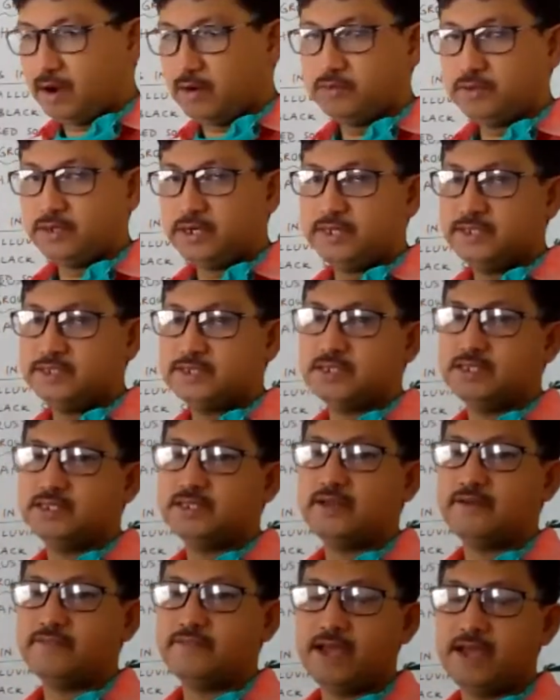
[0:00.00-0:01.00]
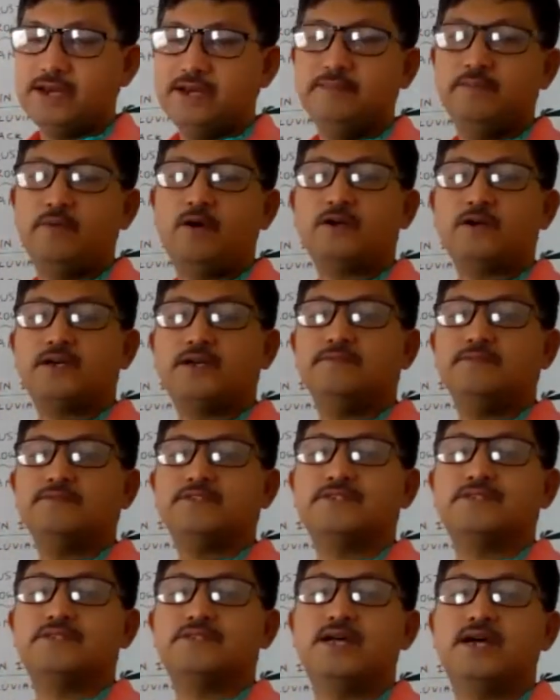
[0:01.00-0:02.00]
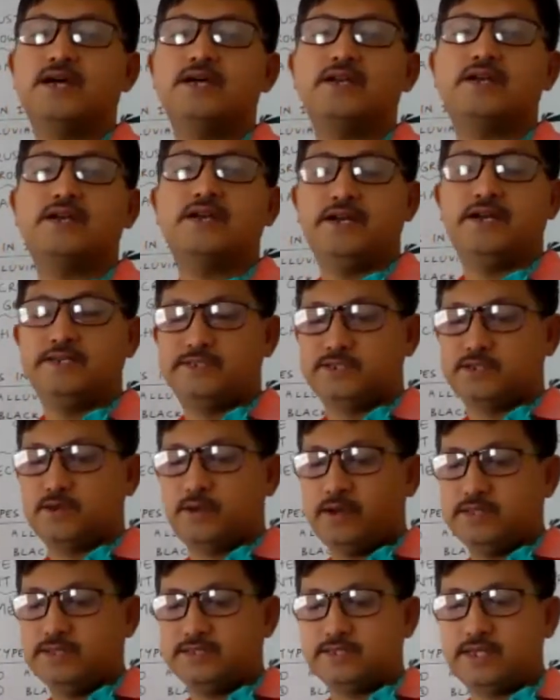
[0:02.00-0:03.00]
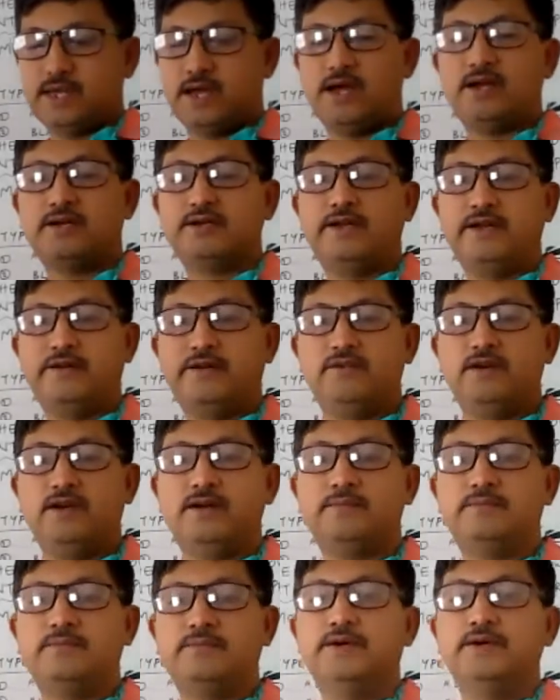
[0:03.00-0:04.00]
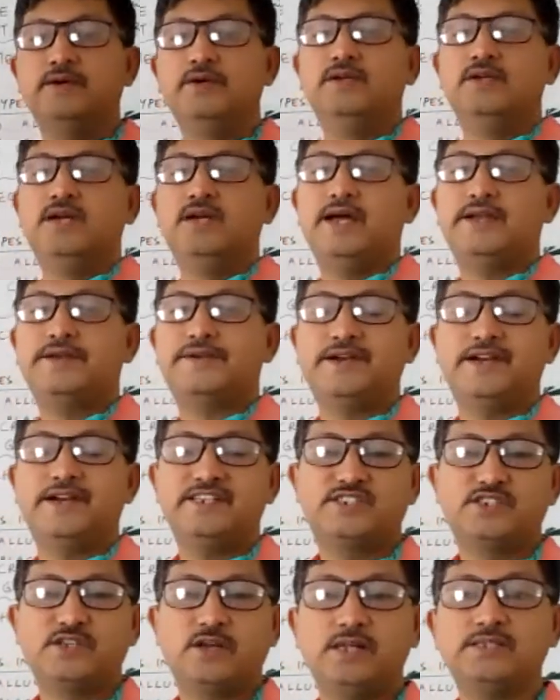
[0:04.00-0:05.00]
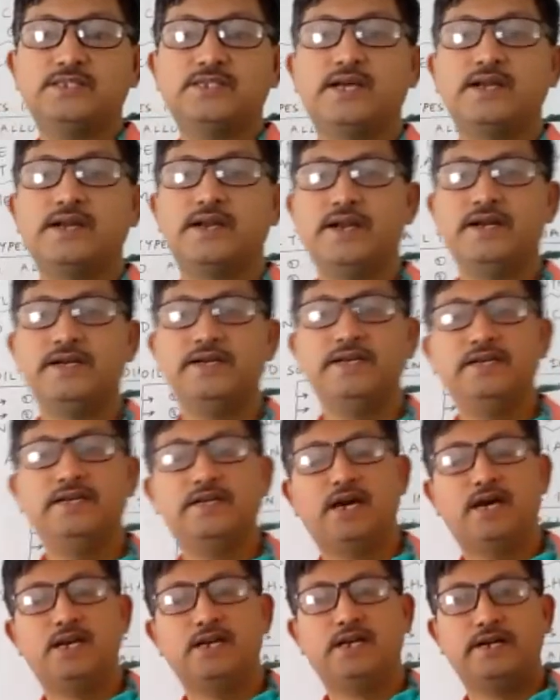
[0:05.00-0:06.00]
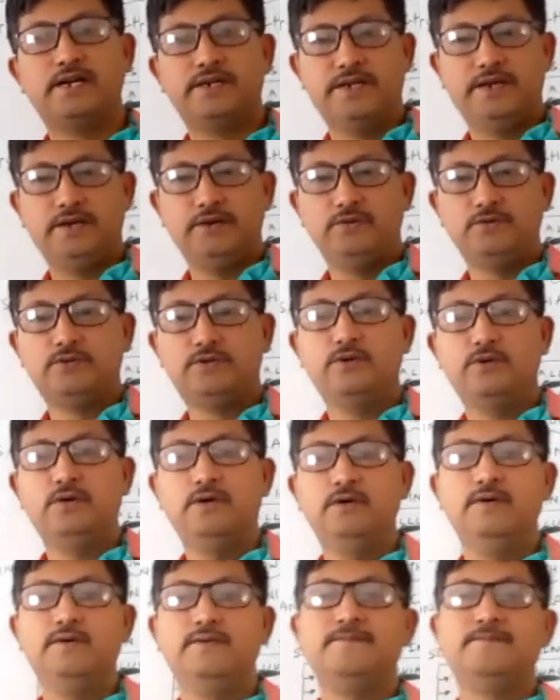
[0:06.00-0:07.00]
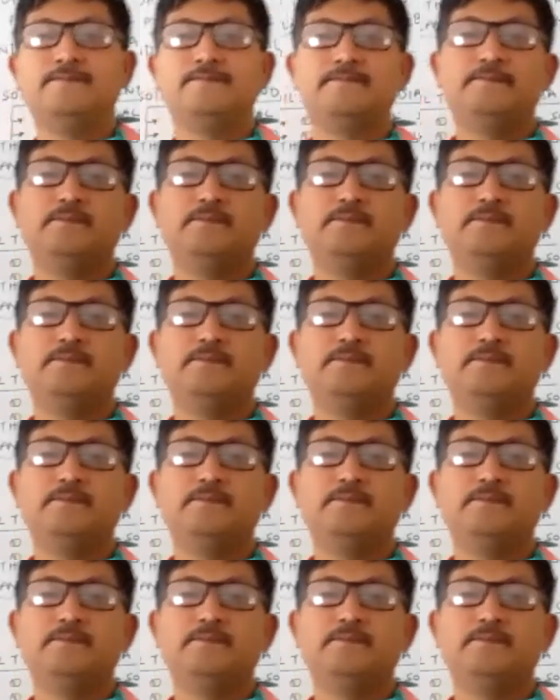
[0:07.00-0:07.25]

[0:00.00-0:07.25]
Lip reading: mountains in the valley bottoms, the red soils are developed. And red soils are red in color due to